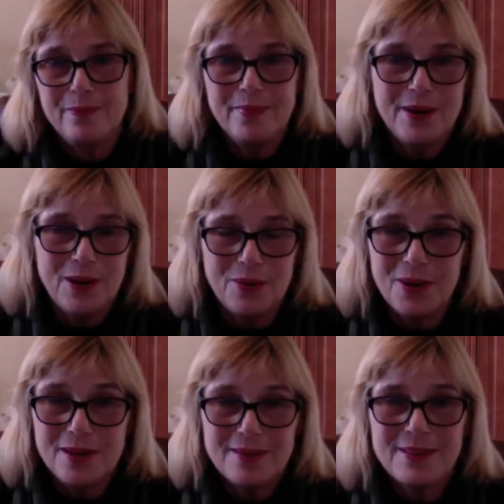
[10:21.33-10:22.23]
you know,
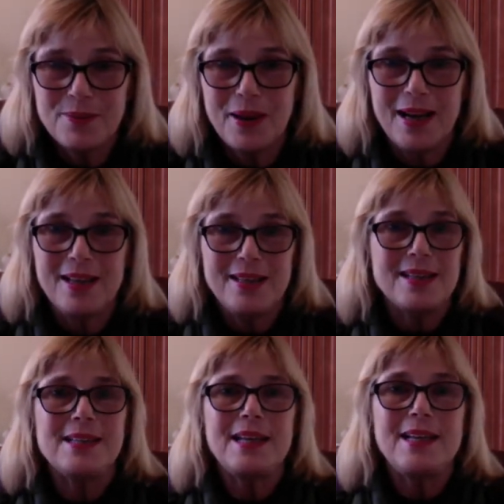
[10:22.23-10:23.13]
some kind of
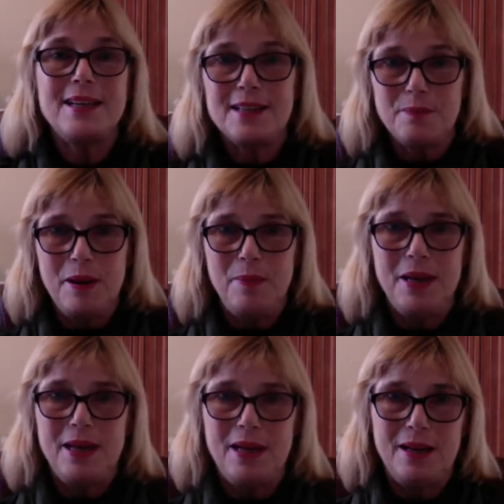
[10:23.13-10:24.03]
disease
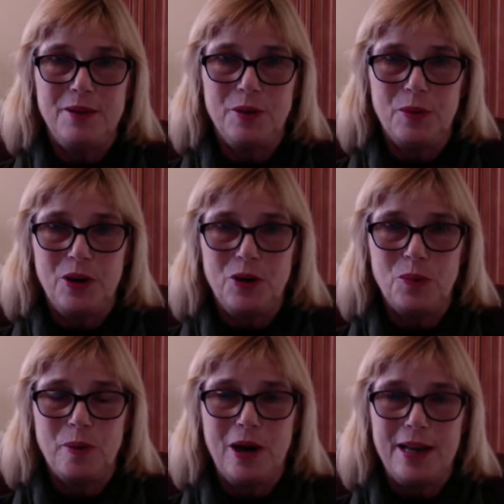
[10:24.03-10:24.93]
maybe in your
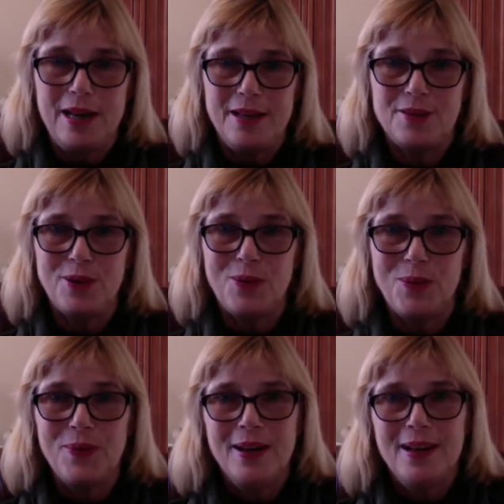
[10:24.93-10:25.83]
body. So,
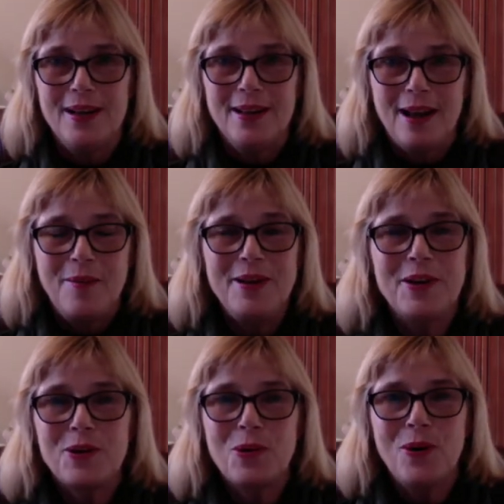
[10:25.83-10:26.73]
I mean,
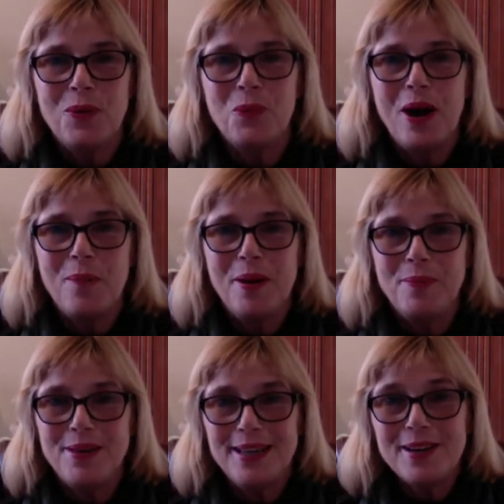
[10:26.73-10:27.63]
don't go on
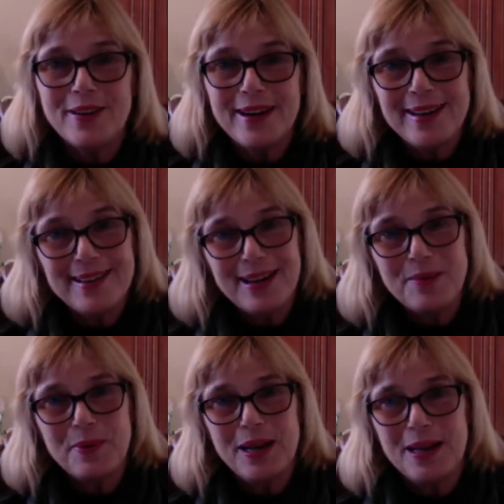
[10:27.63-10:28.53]
WebMD or anything,
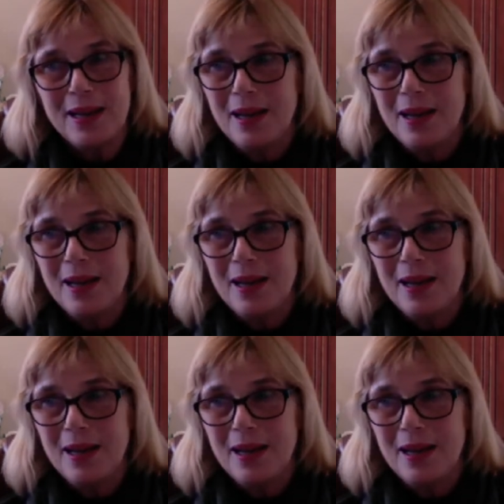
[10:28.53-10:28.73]
but